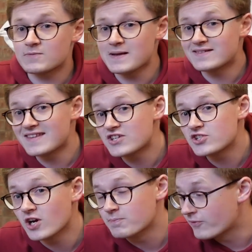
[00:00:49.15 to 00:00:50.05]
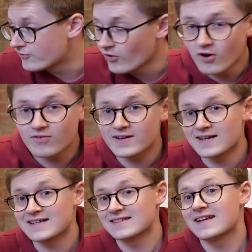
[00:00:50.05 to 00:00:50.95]
has been to this show before,
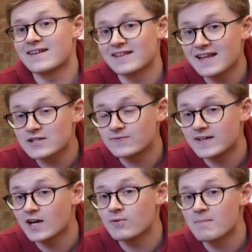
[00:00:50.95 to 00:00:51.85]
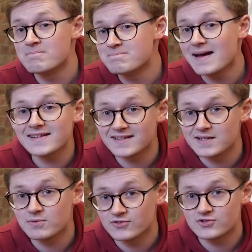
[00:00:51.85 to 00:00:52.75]
and as I said in the last video,
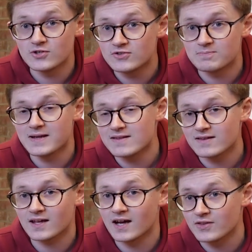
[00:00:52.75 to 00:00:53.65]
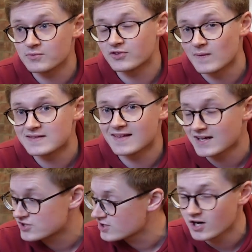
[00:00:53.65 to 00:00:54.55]
Melody was due to be the car that was going to
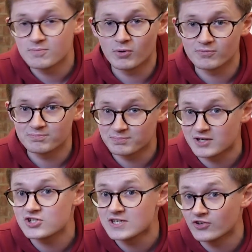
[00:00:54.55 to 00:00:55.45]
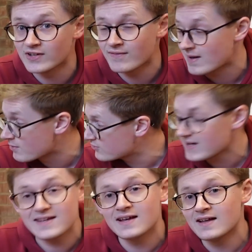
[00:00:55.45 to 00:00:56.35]
that show, but because she doesn't have an
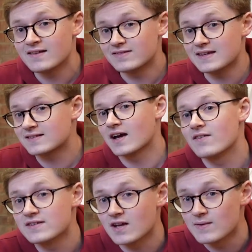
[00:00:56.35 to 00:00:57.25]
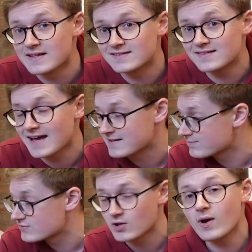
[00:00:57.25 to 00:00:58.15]
MOT, this car is going instead.
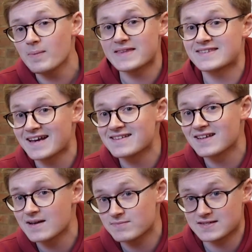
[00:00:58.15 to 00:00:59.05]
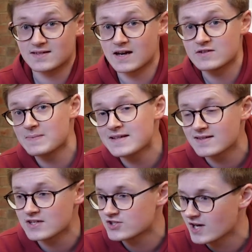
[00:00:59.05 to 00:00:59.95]
So it will be the second time this car has been
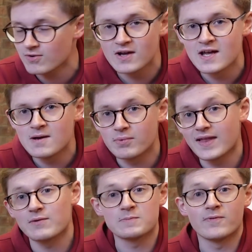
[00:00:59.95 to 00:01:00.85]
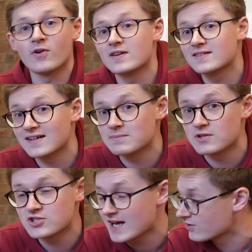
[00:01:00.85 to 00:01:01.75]
to this show, but that was before I started
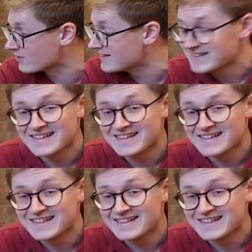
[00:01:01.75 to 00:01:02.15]
my channel,